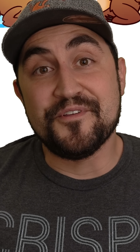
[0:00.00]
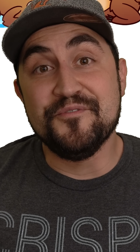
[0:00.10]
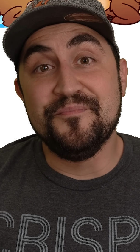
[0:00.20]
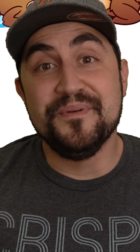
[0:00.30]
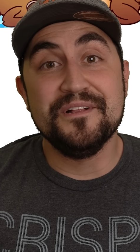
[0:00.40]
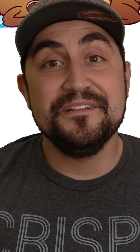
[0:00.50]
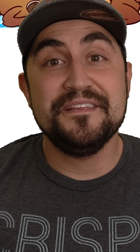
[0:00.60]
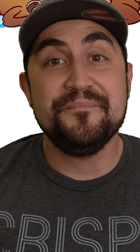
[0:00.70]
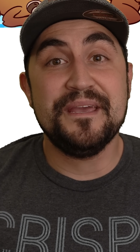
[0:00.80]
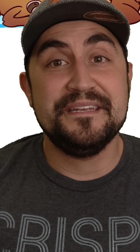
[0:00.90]
where you
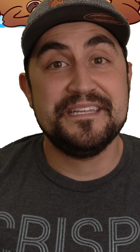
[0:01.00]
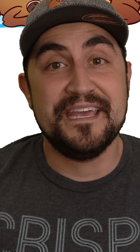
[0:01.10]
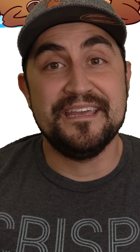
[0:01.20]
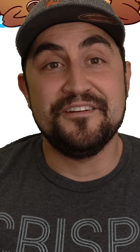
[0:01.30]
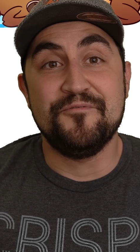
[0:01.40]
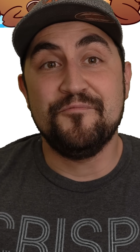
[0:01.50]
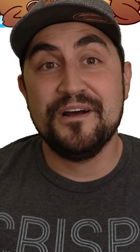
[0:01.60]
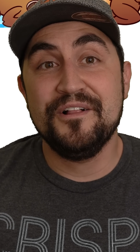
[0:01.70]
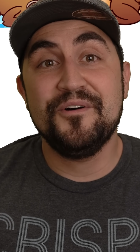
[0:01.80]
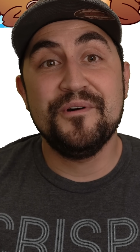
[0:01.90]
build and maintain a
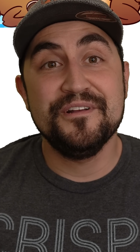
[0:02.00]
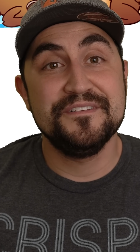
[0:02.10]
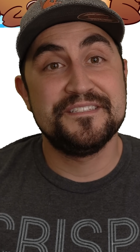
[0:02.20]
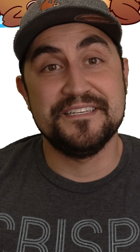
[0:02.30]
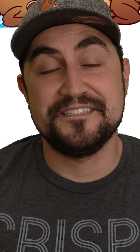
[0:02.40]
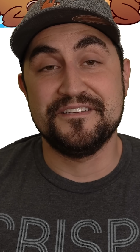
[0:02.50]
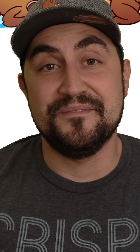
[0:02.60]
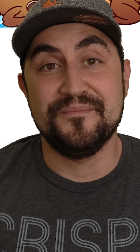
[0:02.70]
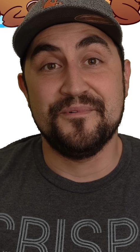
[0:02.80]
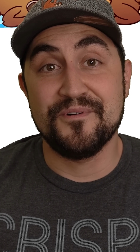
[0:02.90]
well oiled
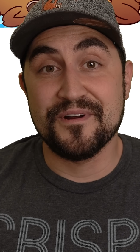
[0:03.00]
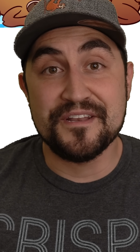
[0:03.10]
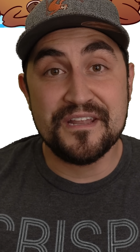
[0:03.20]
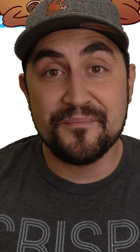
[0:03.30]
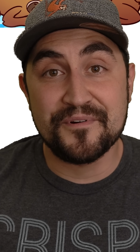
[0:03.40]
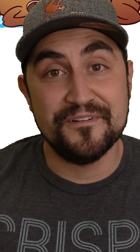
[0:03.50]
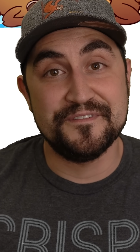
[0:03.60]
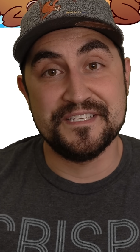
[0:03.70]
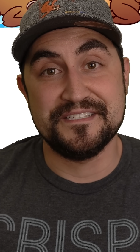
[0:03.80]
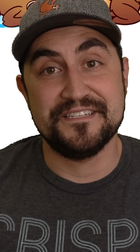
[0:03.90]
system or a number
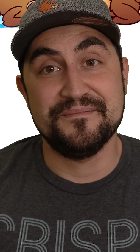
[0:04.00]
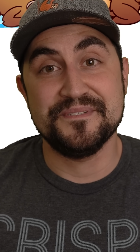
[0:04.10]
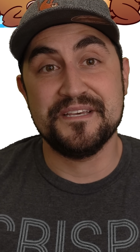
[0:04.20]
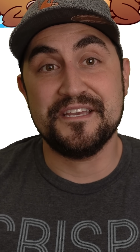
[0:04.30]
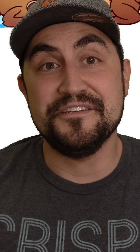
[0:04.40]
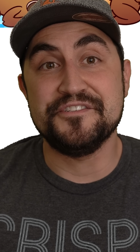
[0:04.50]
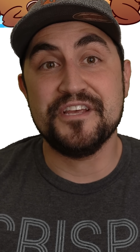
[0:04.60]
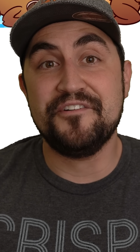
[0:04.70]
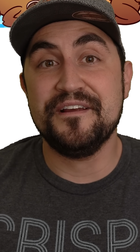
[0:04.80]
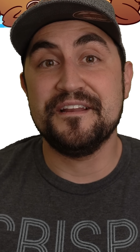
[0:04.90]
of systems that can
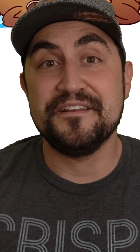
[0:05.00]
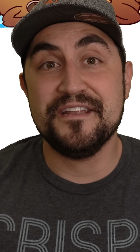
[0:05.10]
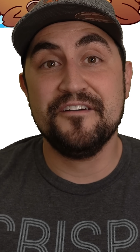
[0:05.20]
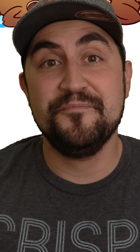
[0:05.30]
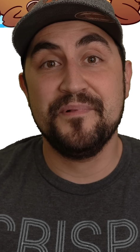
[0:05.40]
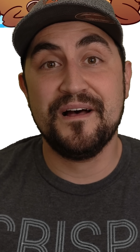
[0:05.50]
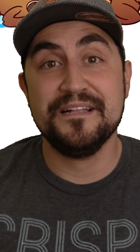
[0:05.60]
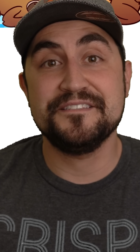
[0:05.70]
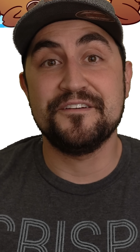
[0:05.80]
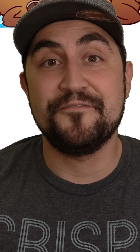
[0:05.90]
generate enough
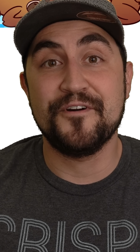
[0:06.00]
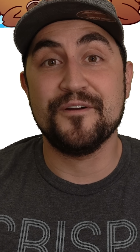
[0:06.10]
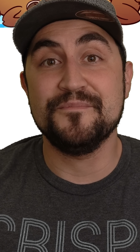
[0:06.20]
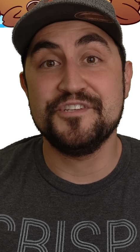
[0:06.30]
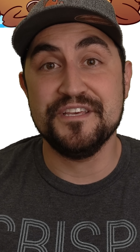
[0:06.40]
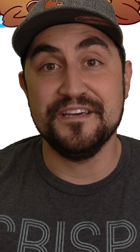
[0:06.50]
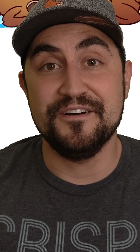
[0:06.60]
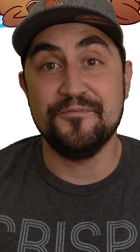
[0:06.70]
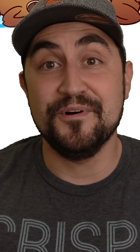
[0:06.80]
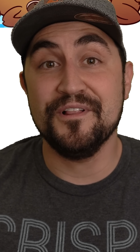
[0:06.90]
plots to farm
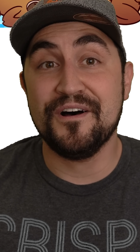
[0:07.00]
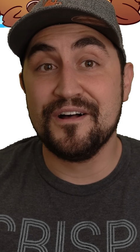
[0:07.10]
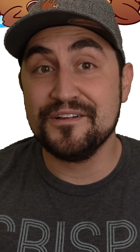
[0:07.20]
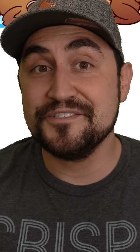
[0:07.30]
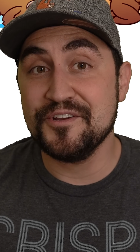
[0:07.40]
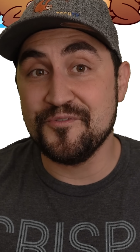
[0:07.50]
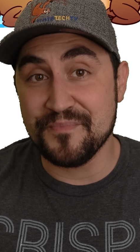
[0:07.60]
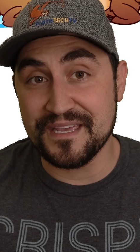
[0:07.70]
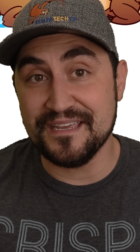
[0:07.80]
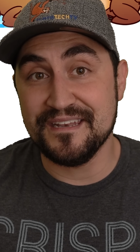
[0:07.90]
Chia will also
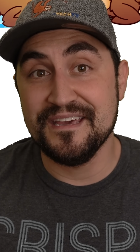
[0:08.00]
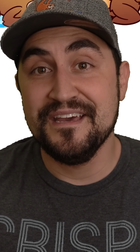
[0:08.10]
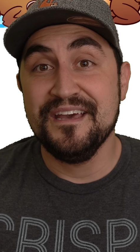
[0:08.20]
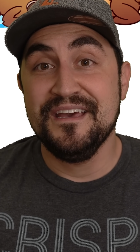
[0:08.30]
mean